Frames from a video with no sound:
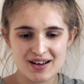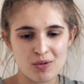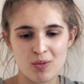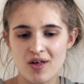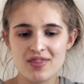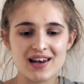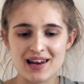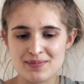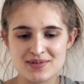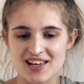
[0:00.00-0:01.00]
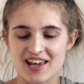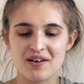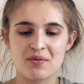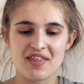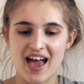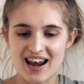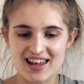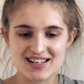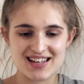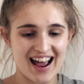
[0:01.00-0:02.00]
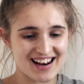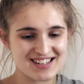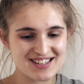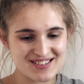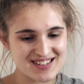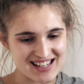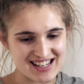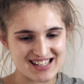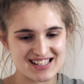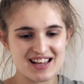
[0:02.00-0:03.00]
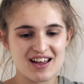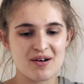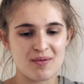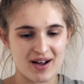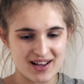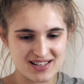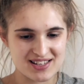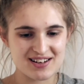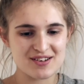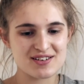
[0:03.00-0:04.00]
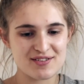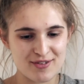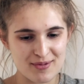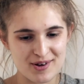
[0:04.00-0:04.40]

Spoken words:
won the lip sync with Elliot and 2Ts were excluded from the